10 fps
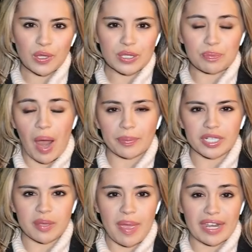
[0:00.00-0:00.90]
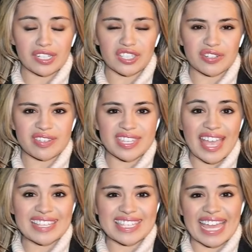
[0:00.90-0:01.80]
old property manager
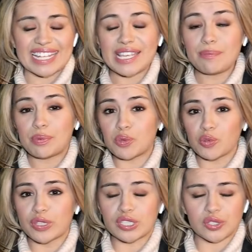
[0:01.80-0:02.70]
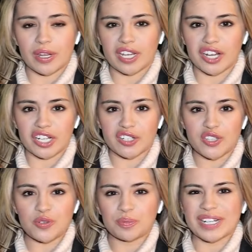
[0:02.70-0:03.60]
says that he pulled the trigger
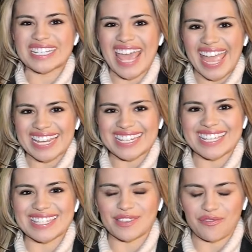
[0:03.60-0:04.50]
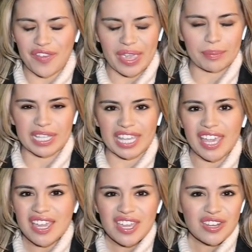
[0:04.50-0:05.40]
to protect his family.
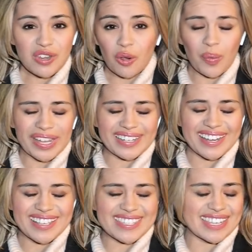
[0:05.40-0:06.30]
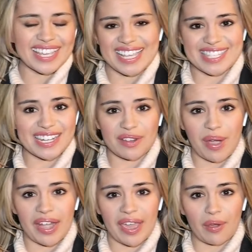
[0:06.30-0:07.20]
No one is in custody
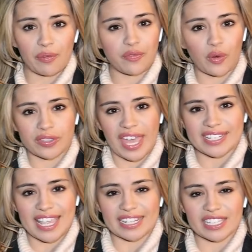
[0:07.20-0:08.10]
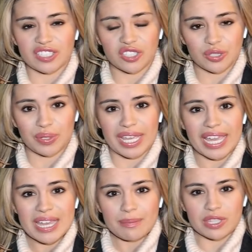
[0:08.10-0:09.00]
right now for that deadly shooting,
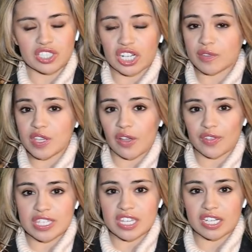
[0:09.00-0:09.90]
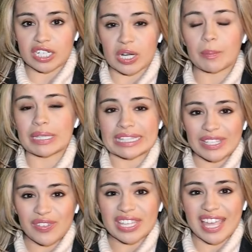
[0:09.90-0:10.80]
but the sheriff's office here
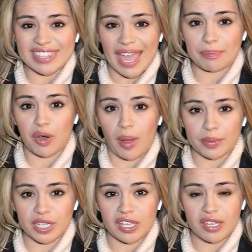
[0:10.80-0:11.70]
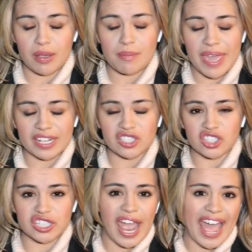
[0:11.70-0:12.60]
believing that that property
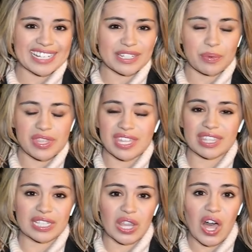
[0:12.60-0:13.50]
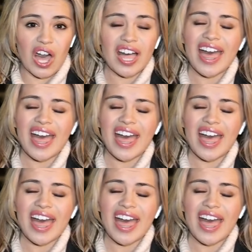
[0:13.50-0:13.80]
manager acted within the law